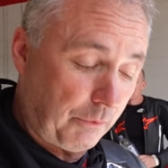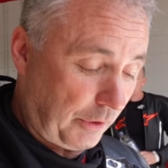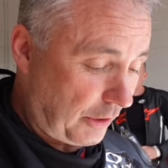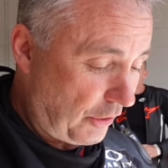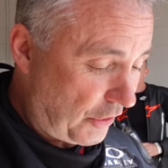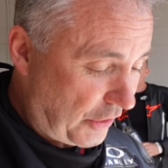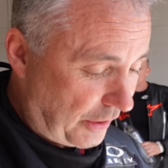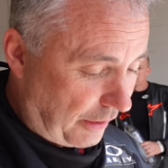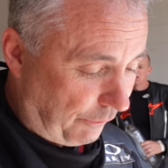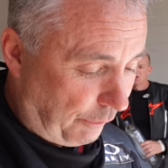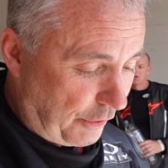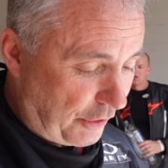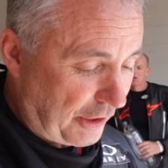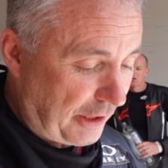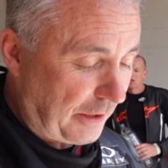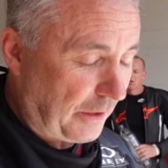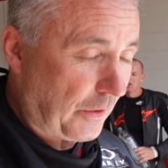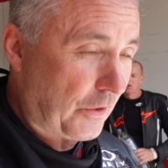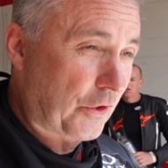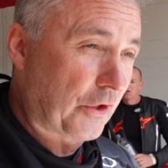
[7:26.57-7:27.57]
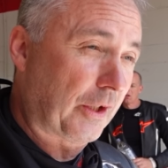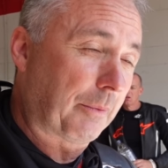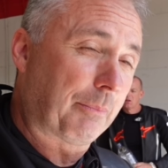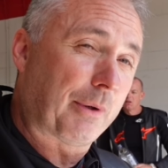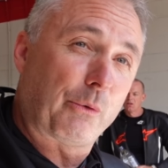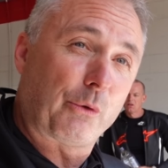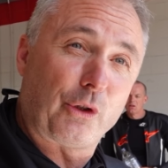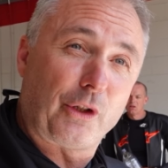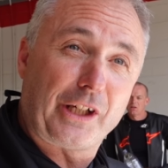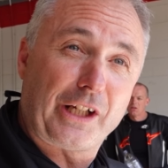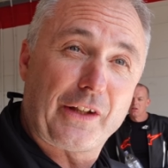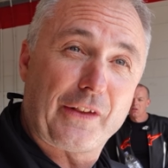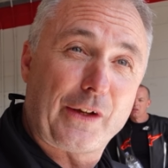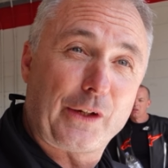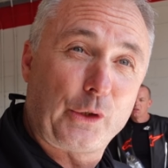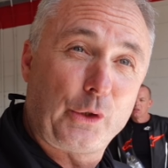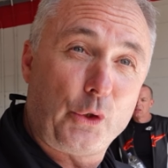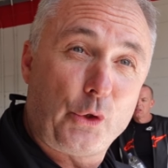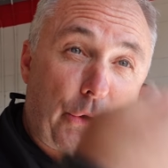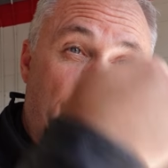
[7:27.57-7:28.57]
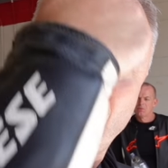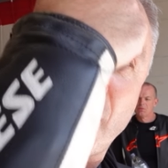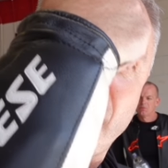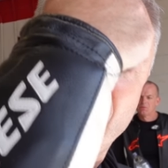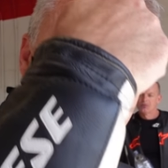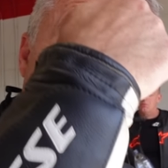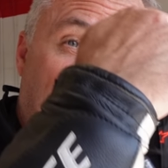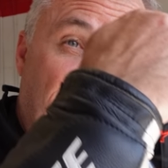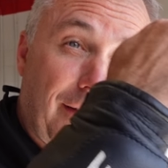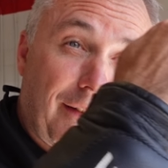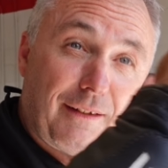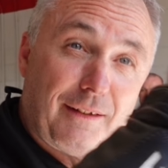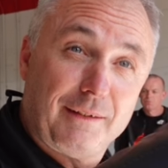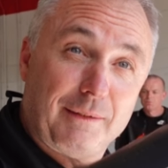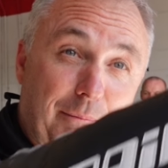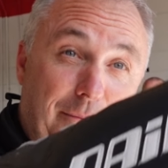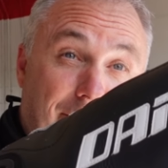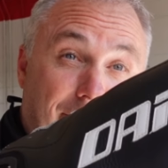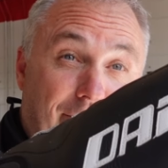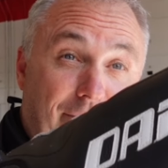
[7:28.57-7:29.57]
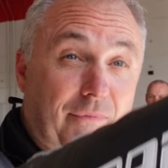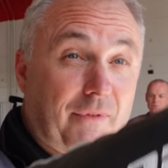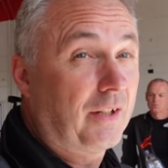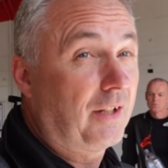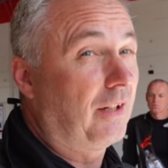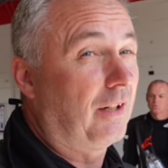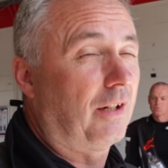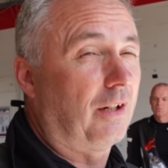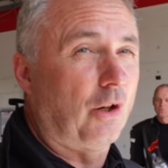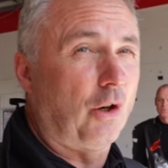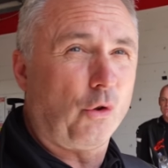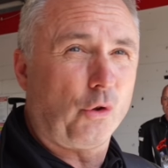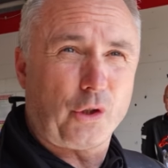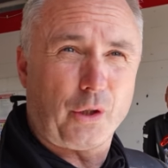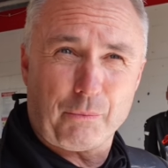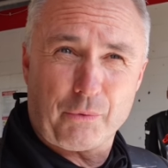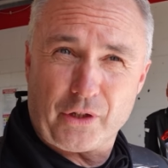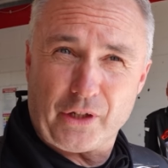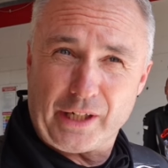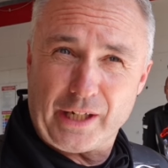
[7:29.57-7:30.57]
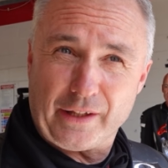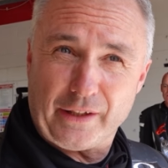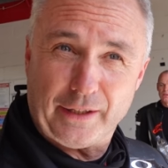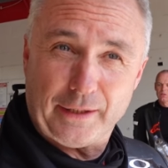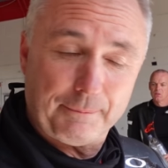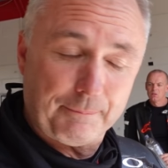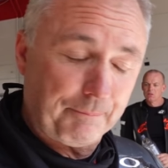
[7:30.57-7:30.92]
Yeah. So if we turn on the turnpike, we're going to get that good drive. Now, All comes together.